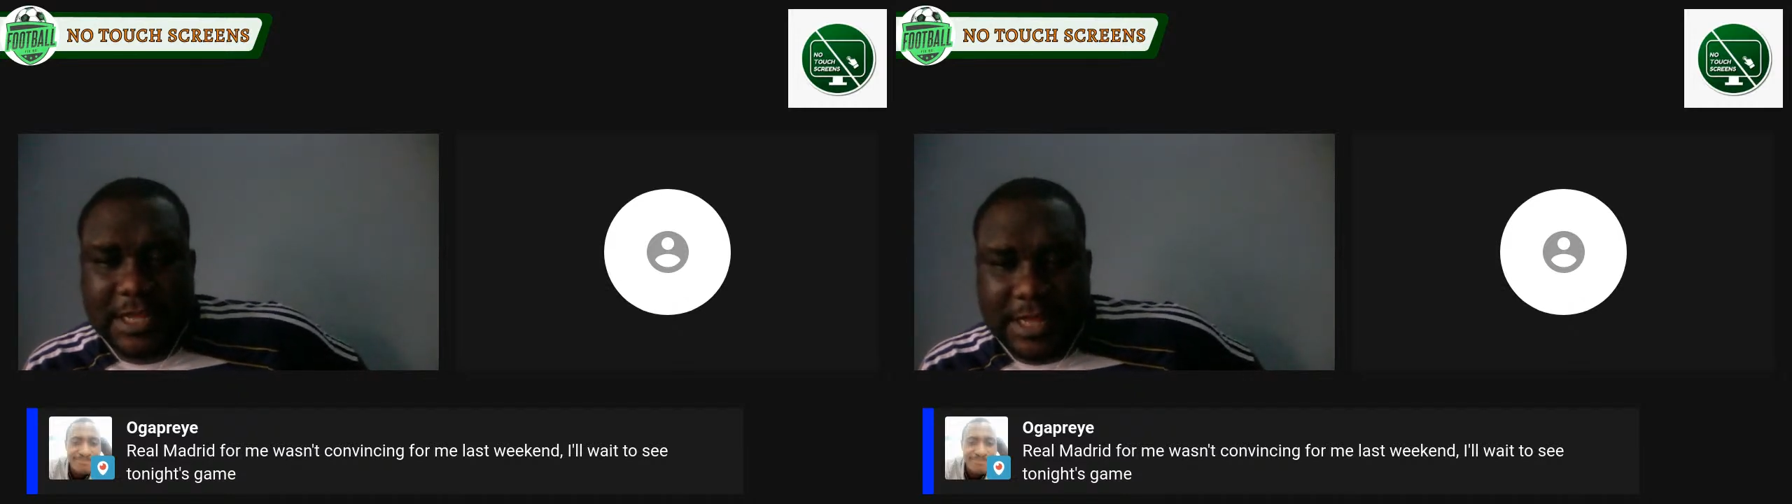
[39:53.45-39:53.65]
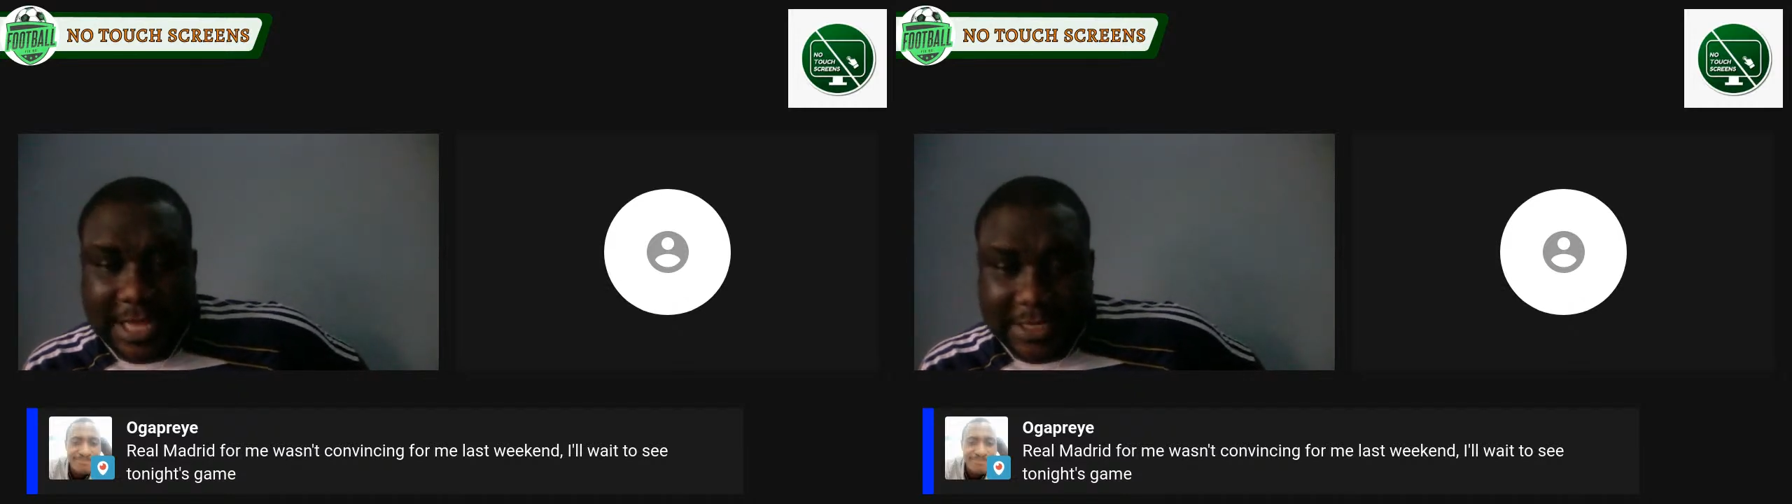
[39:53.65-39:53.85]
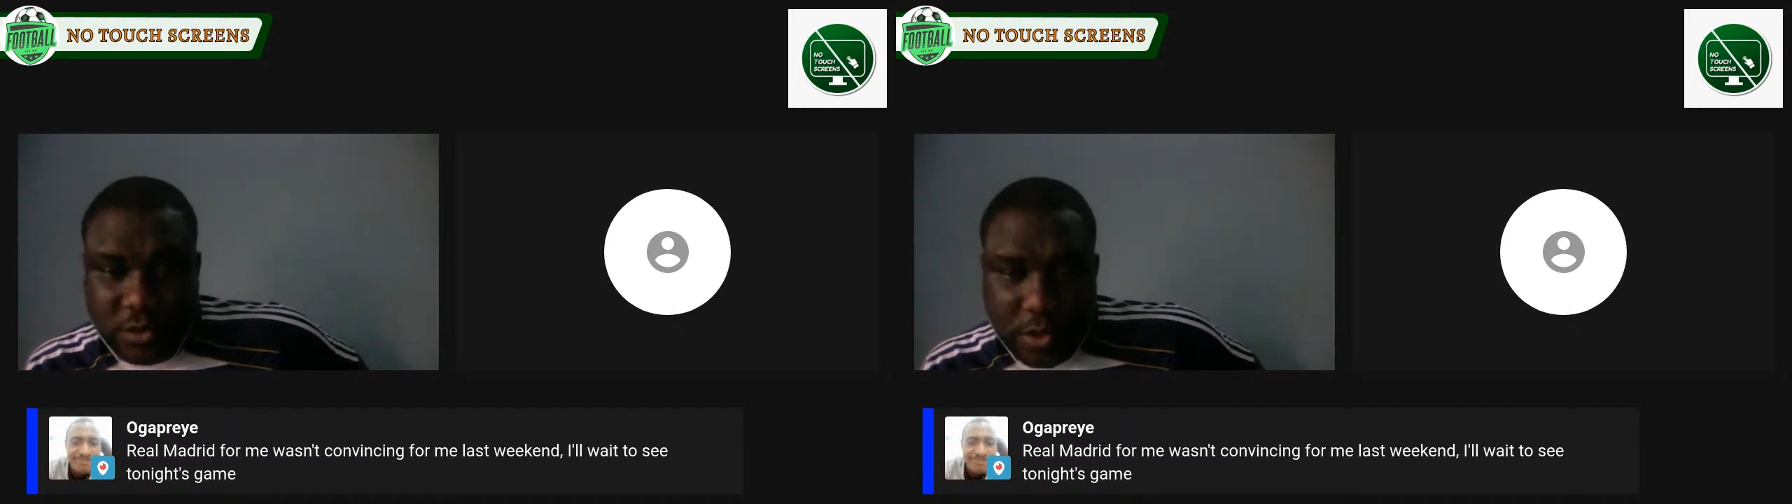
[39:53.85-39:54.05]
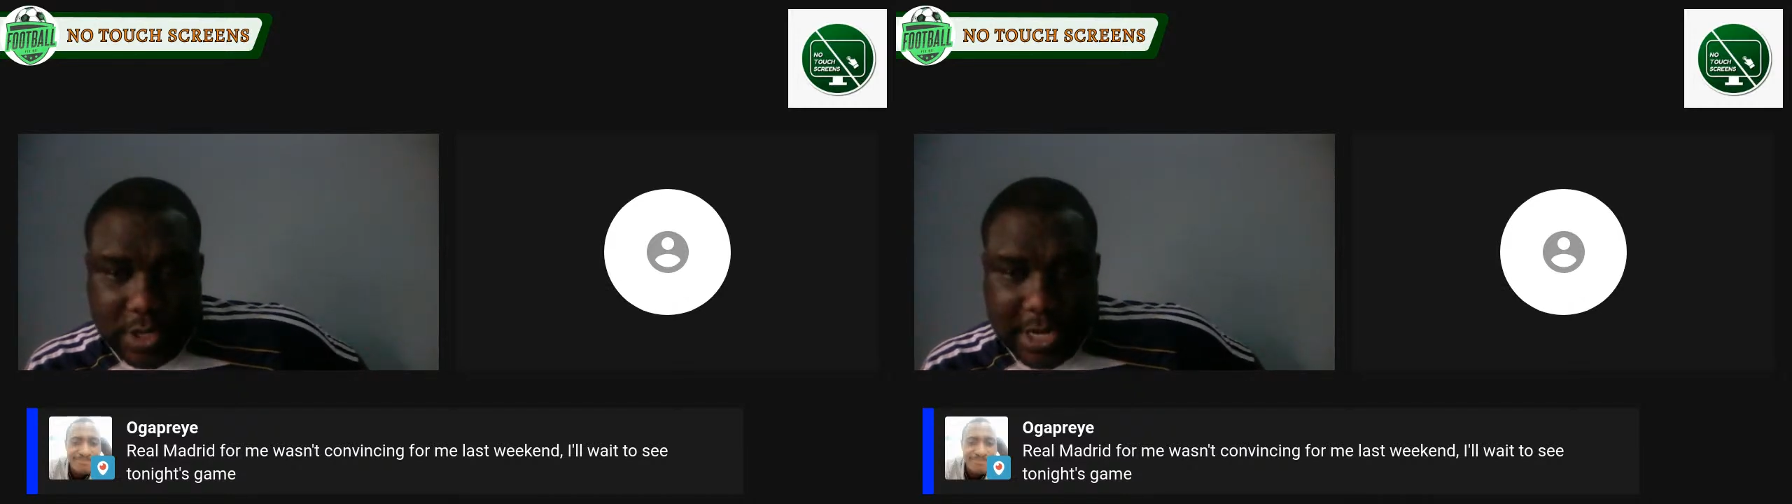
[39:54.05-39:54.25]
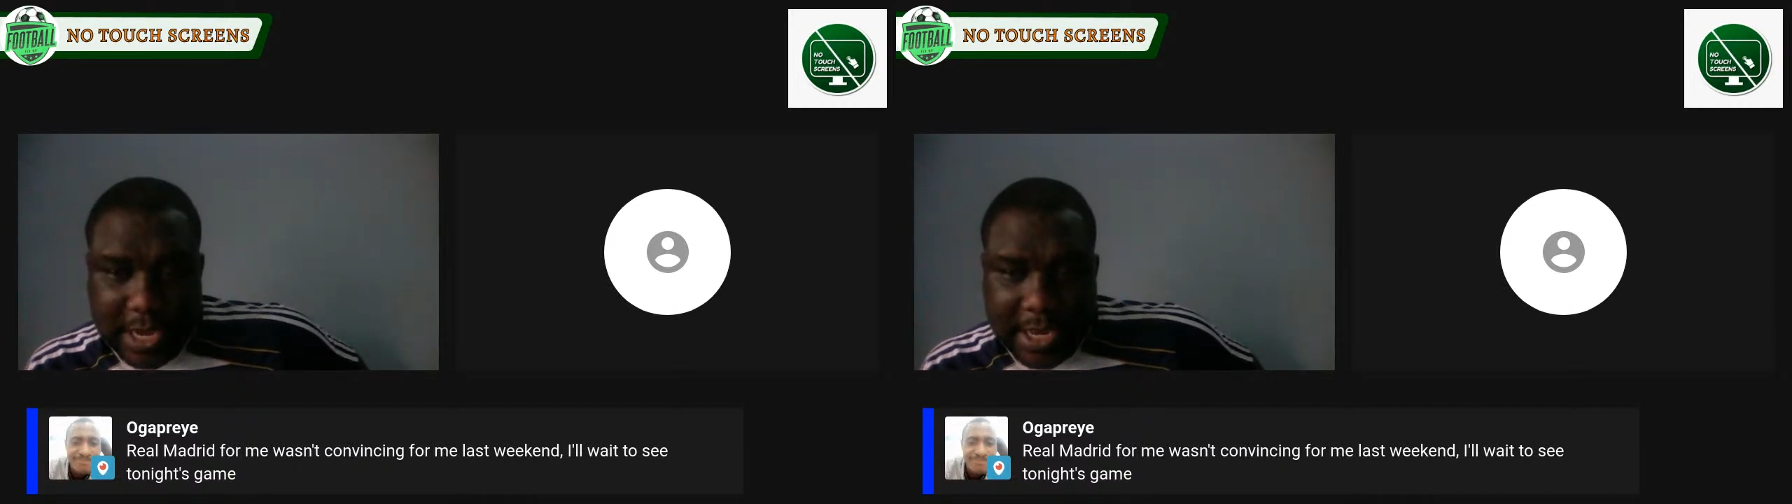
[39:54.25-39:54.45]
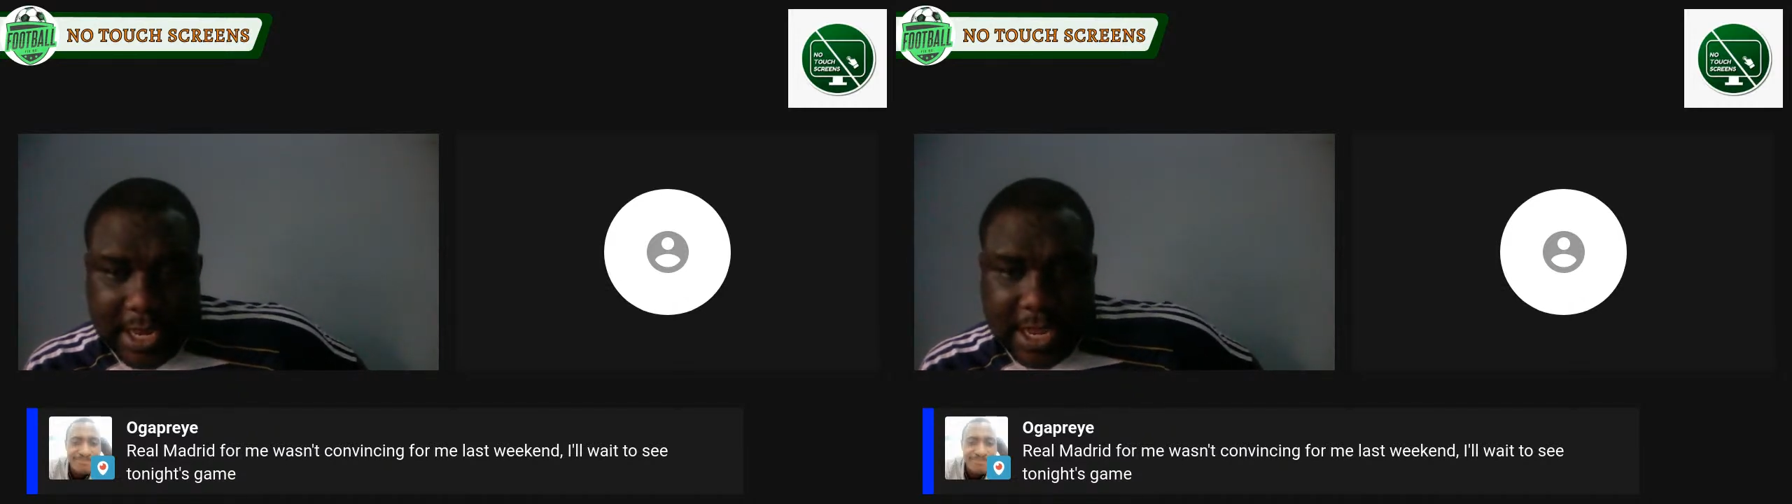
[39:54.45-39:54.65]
last weekend.